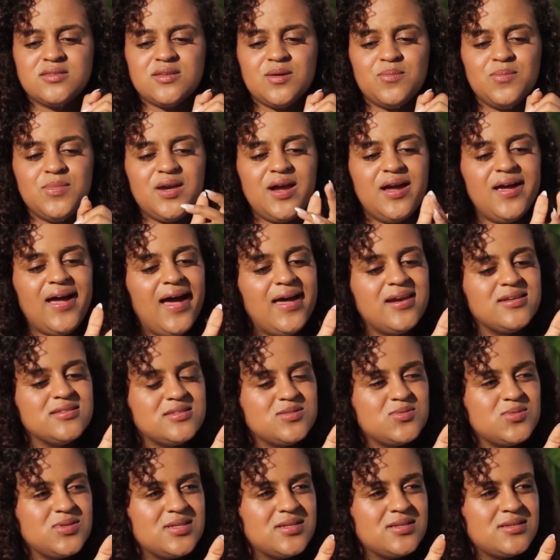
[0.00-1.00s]
Some that I had in
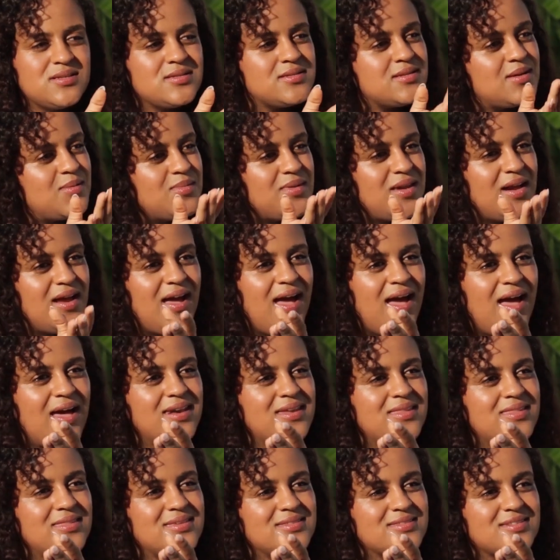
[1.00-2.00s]
Sweden, some that I
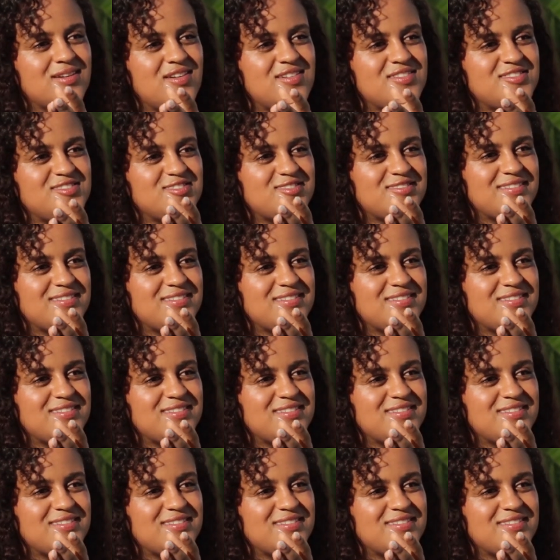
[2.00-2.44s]
had in this country.